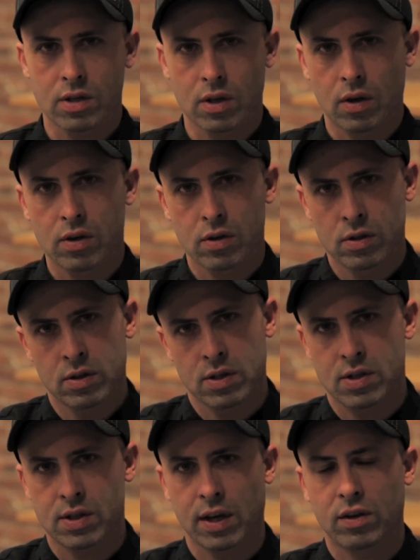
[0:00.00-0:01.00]
to, to
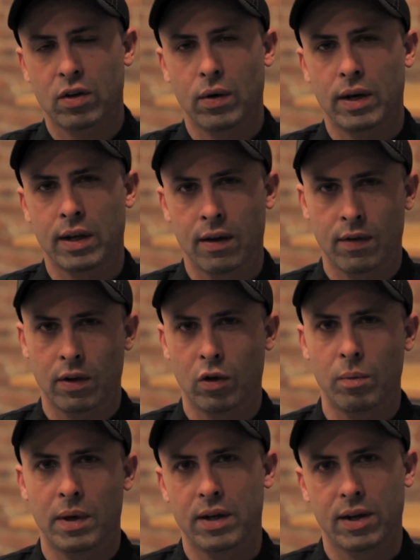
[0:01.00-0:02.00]
stick to it, give it a little
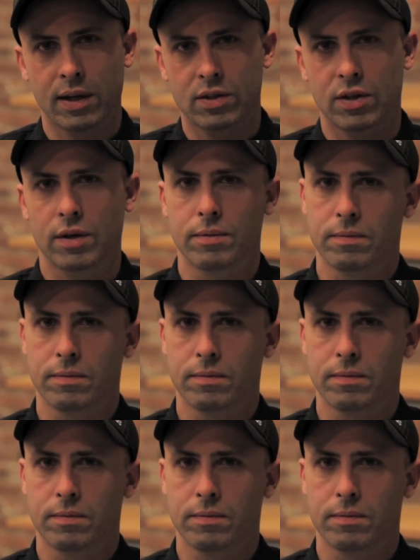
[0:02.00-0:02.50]
bit of texture.